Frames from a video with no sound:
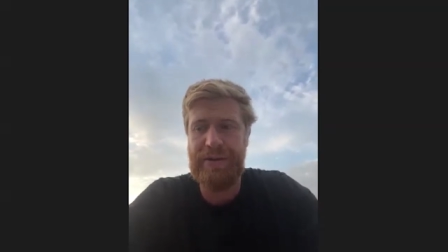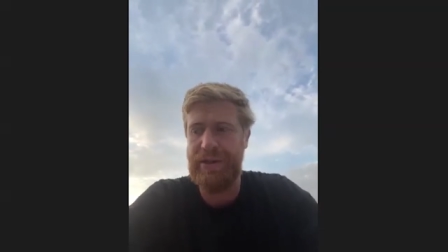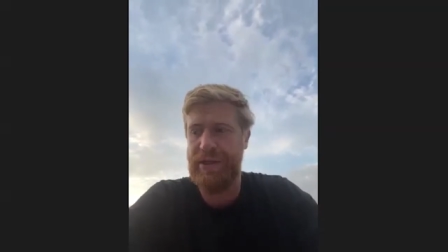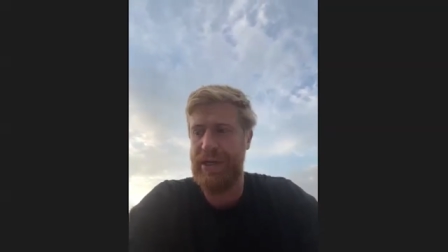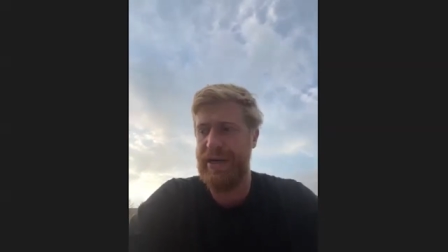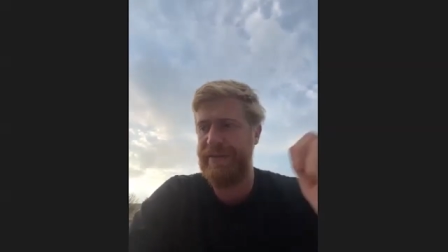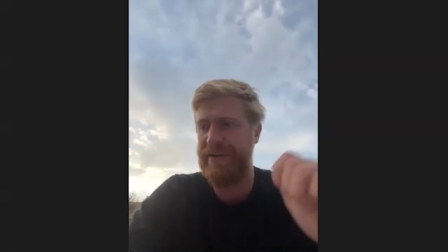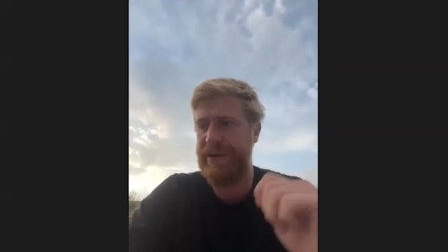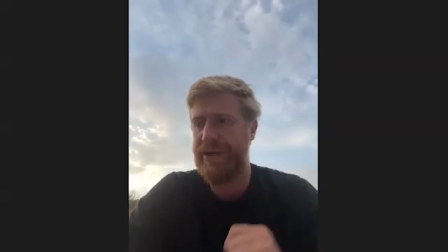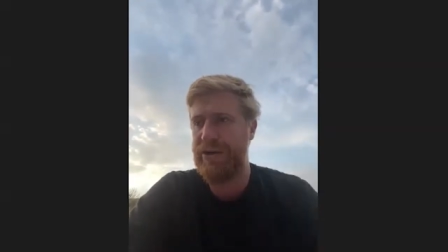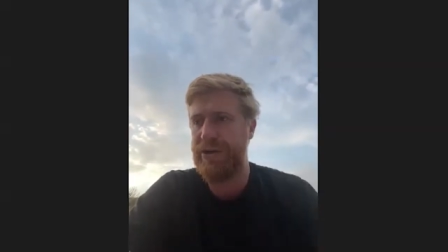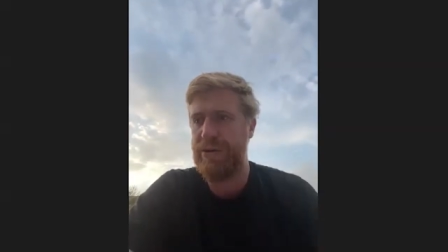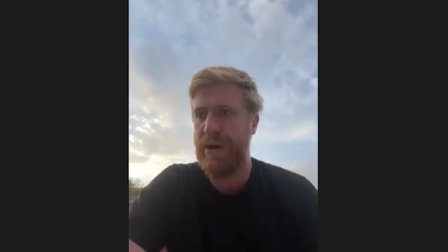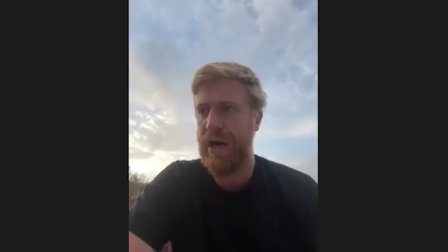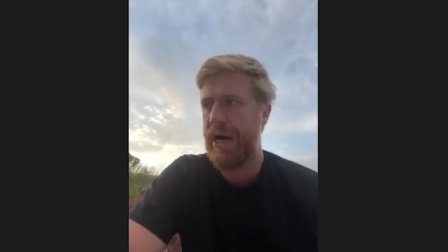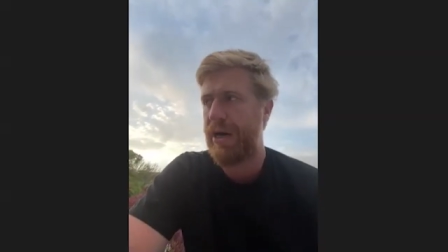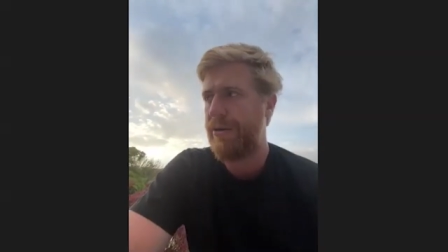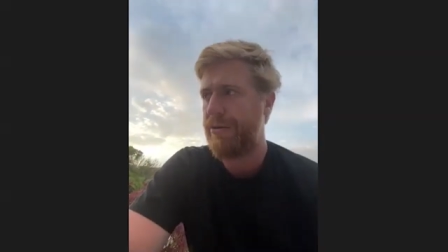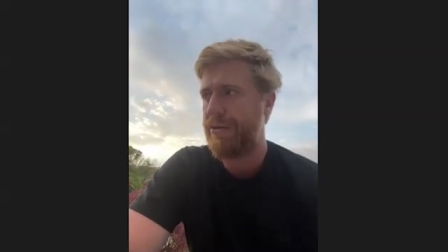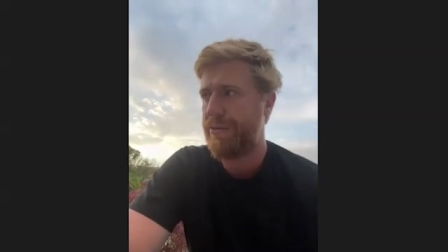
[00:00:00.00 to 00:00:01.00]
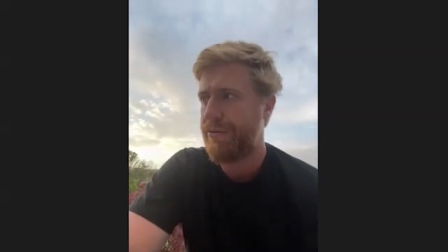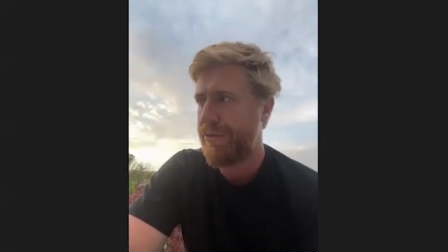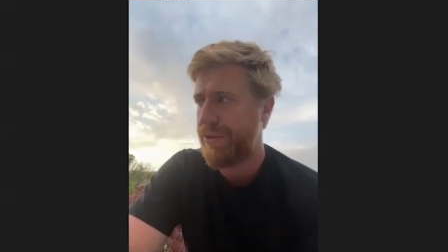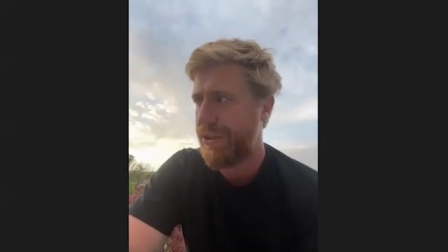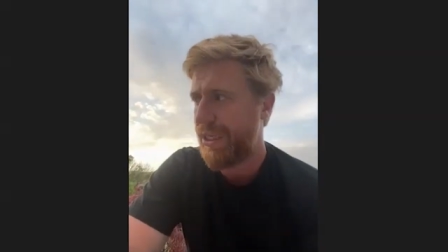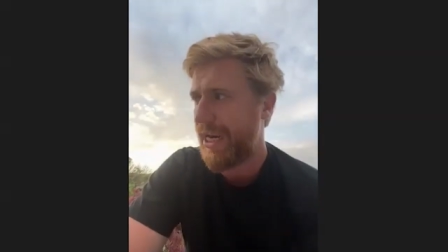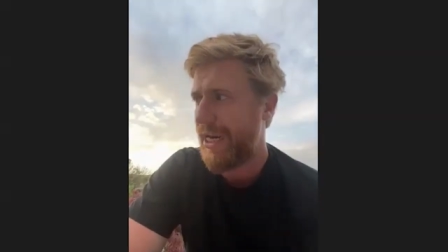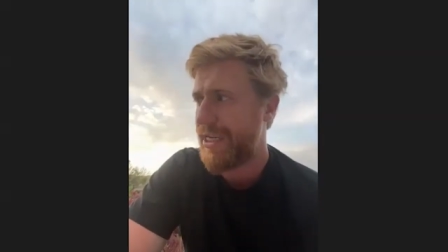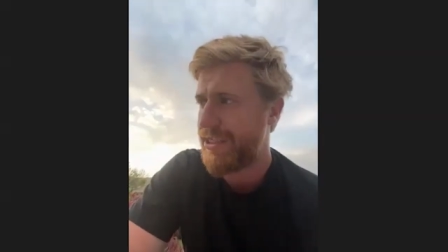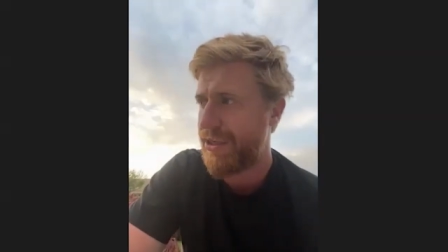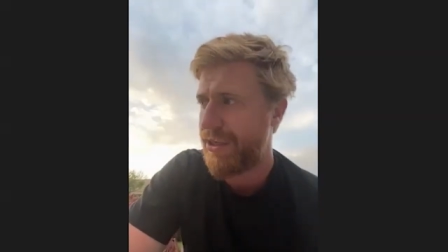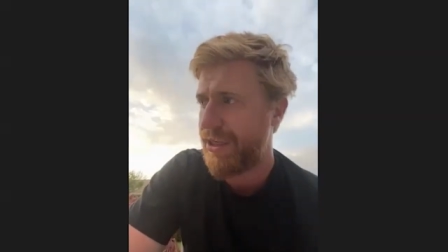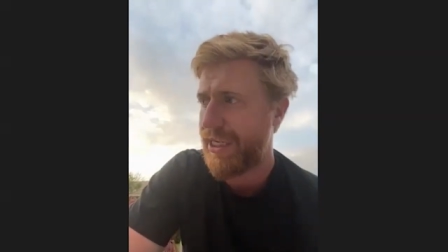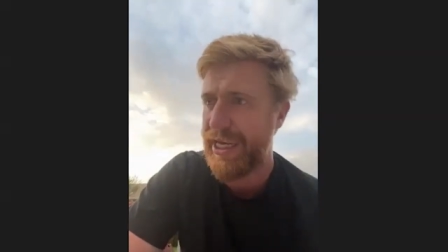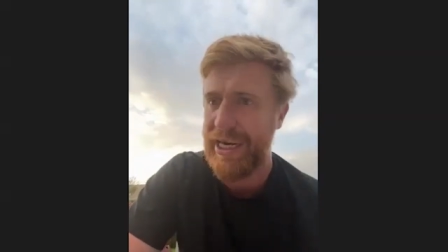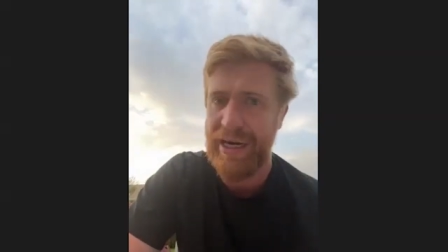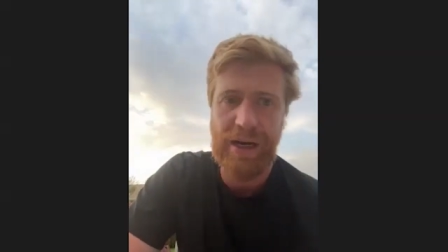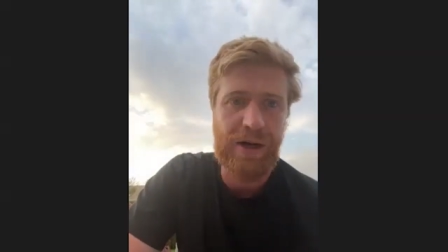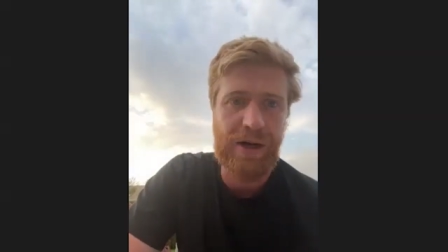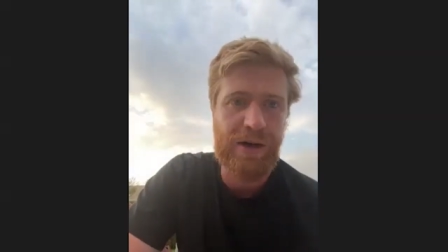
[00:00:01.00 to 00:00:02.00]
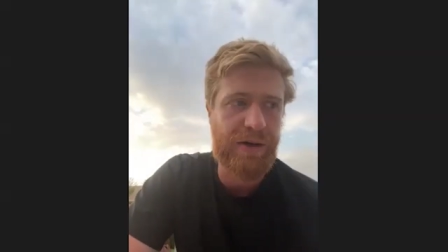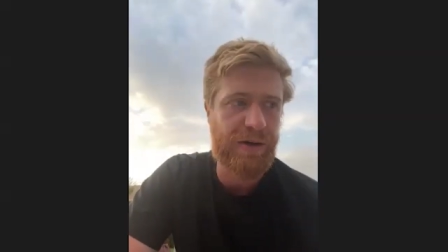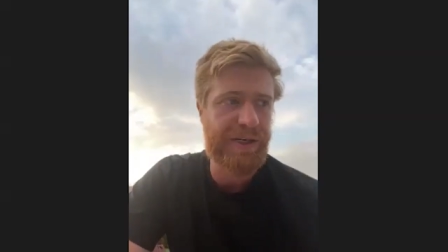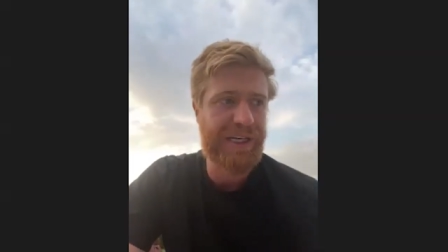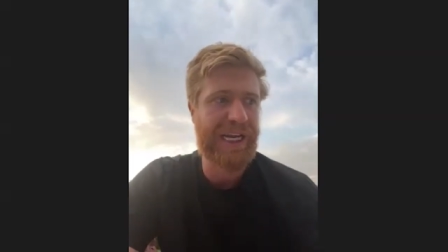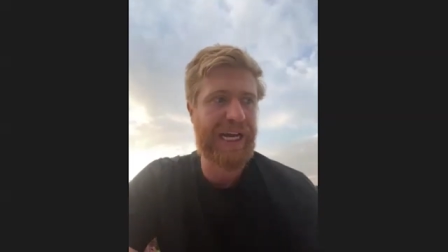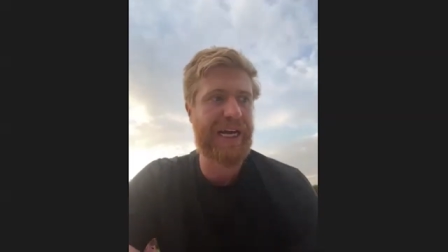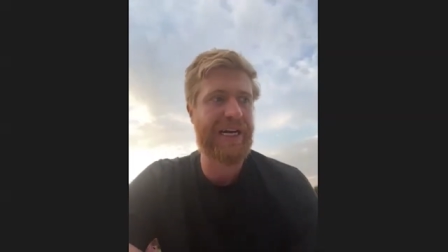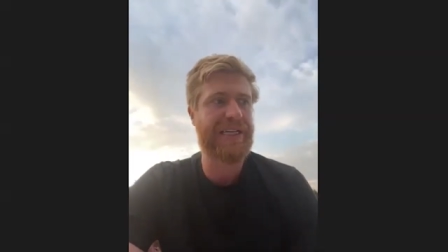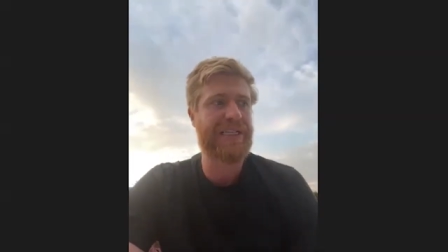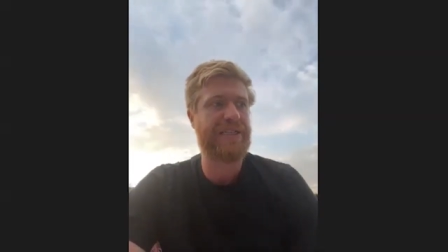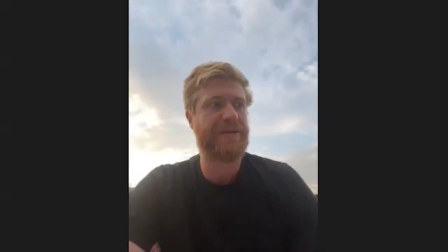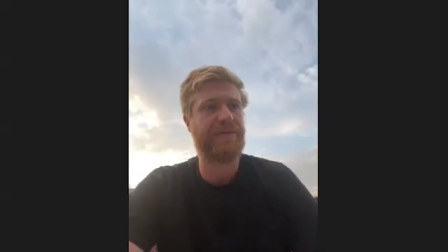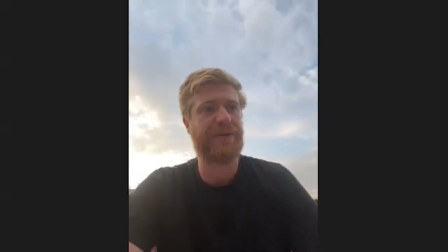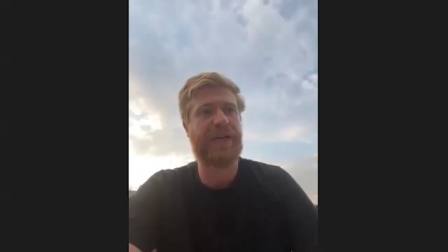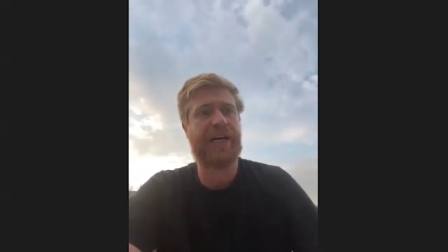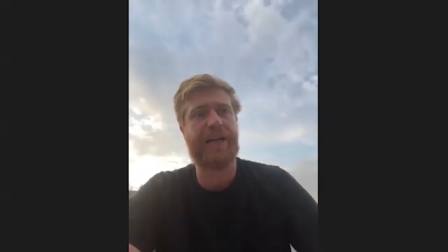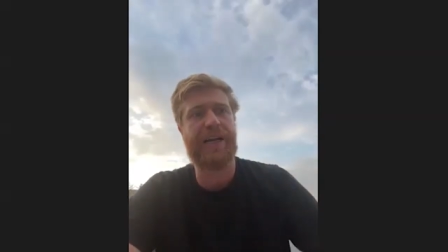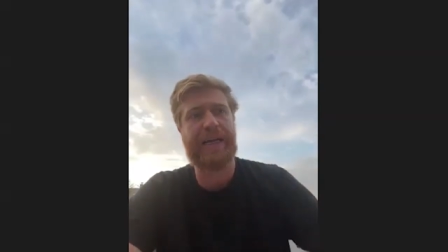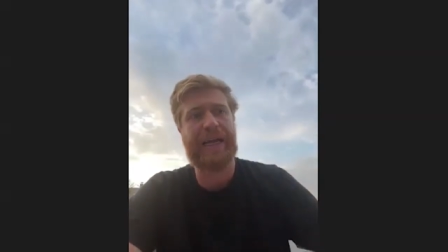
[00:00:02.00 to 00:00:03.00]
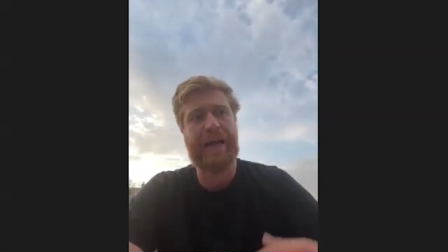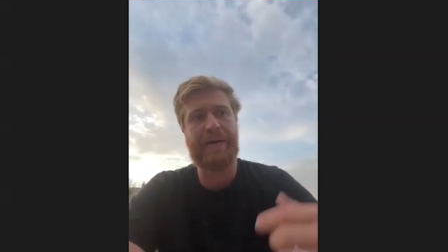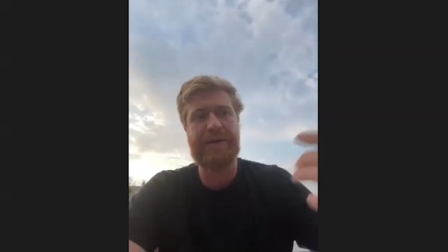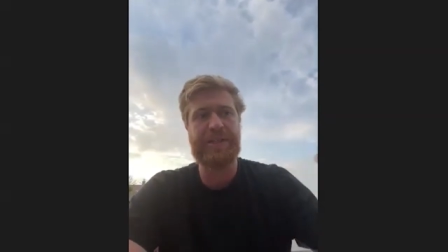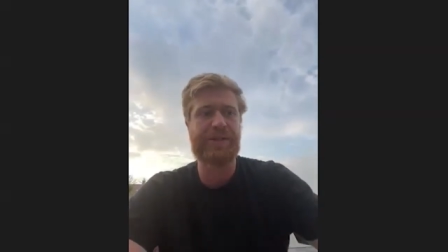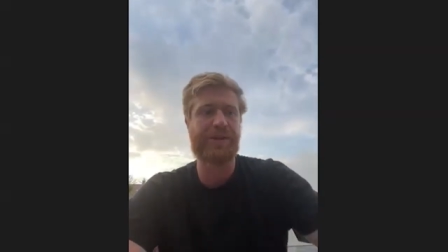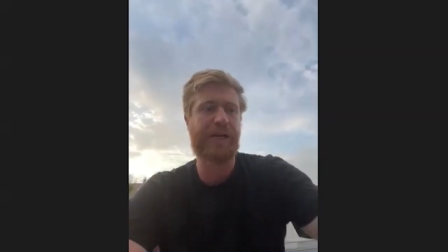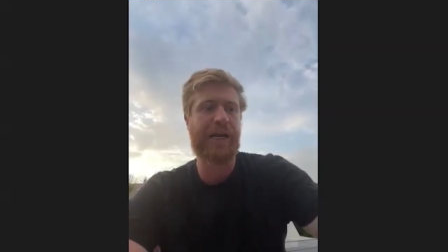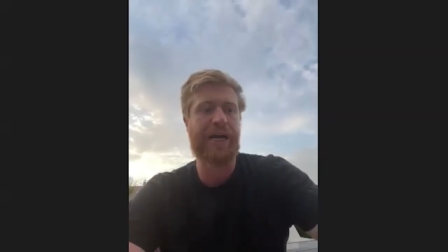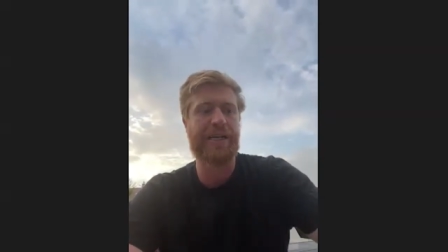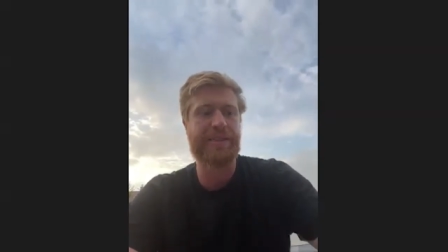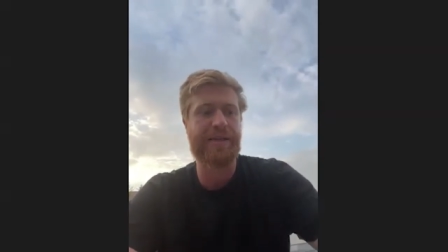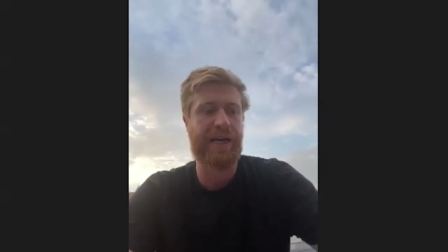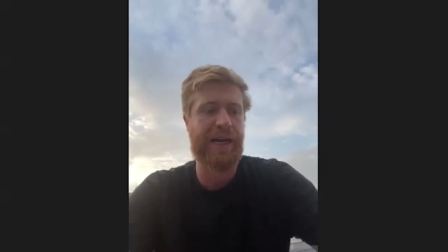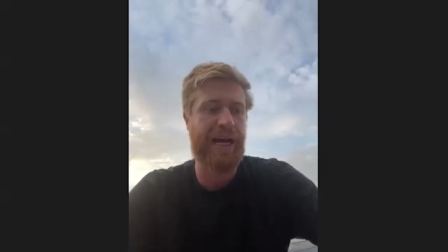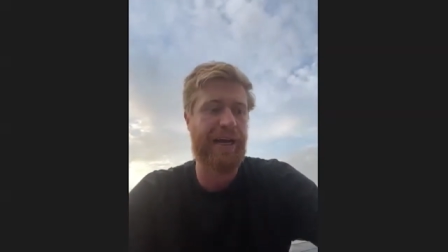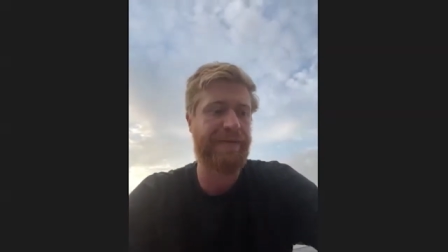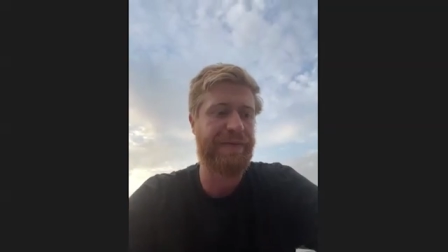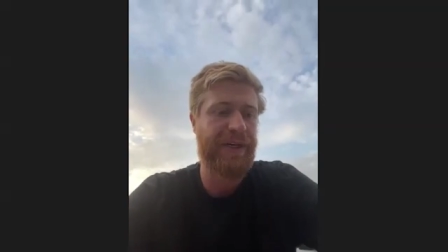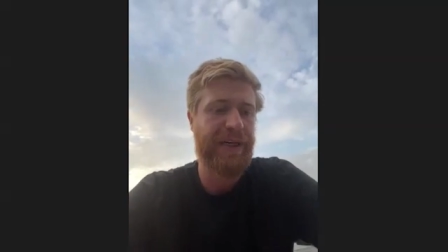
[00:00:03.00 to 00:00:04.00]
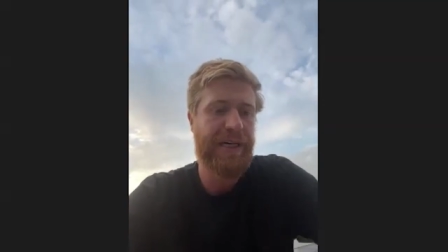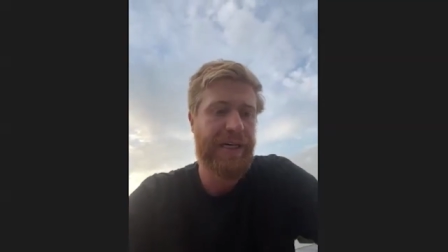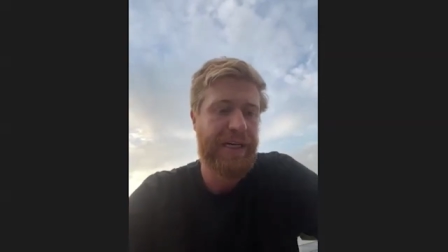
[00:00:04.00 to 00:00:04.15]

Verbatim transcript: You never know how you guys gonna get along on the ice, what kind of chemistry yeah. guys gonna have.